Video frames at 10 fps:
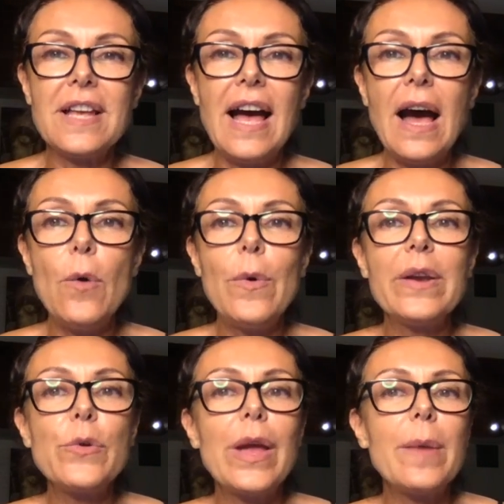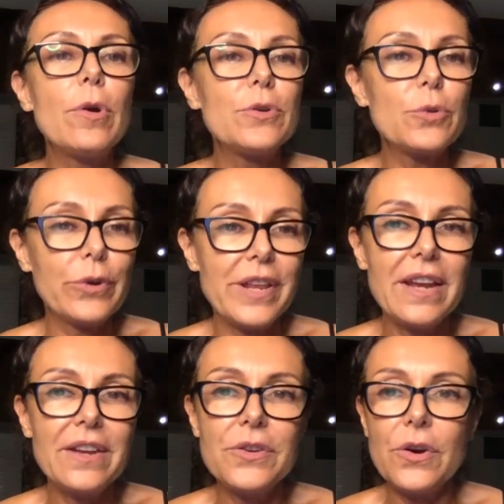how were you able to
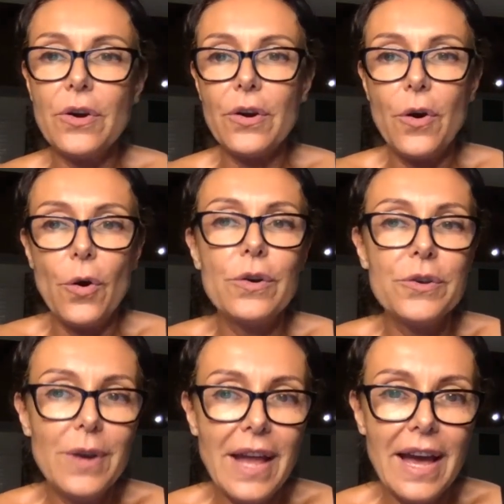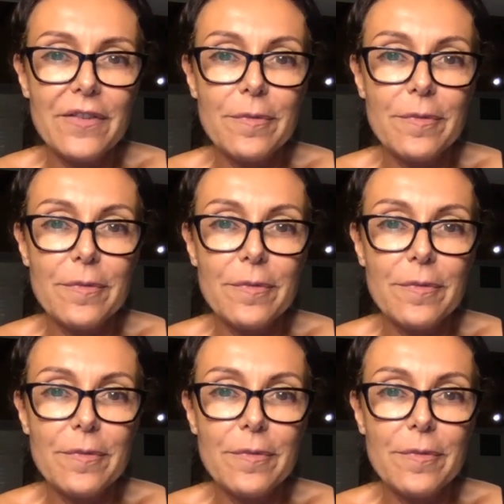create your whole new life?